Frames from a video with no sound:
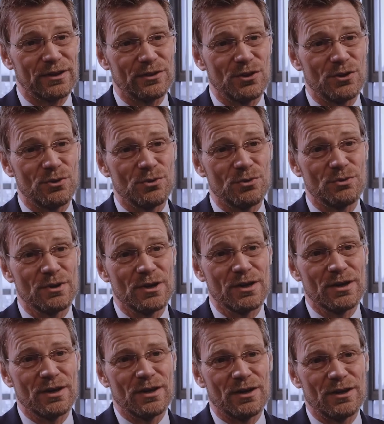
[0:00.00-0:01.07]
new
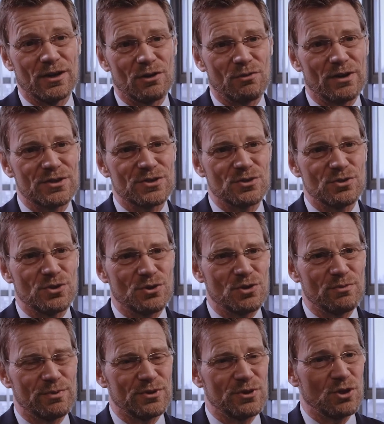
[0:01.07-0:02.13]
Horizon Europe and